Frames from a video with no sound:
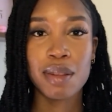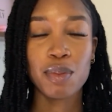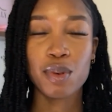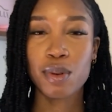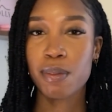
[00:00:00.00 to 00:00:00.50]

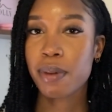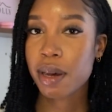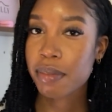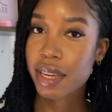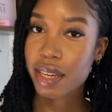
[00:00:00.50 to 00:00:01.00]
more
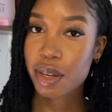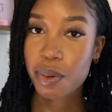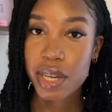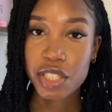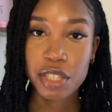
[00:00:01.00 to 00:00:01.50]
public
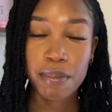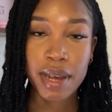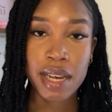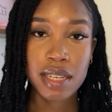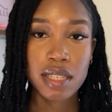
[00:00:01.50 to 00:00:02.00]
question
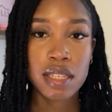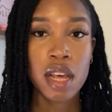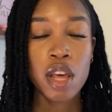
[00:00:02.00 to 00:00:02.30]
banks.